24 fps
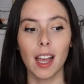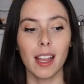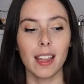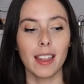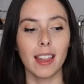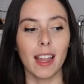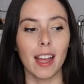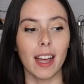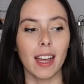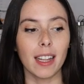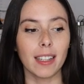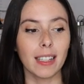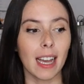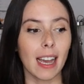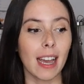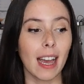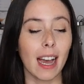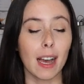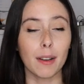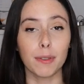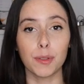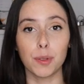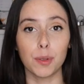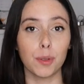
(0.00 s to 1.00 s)
that I
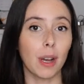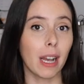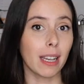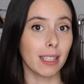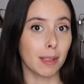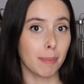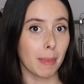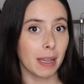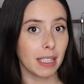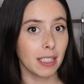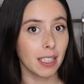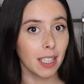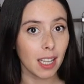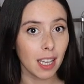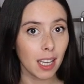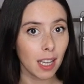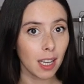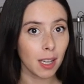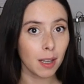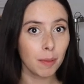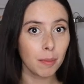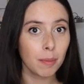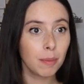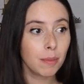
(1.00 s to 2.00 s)
have to ask my
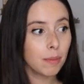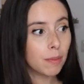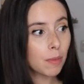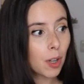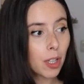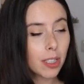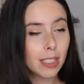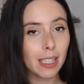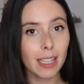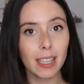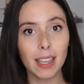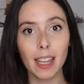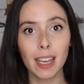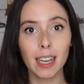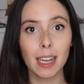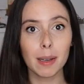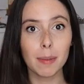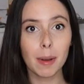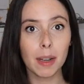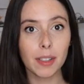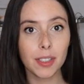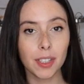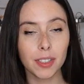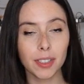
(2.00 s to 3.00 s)
team what they think
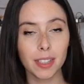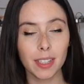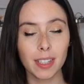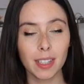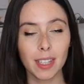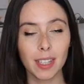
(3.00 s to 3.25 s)
about certain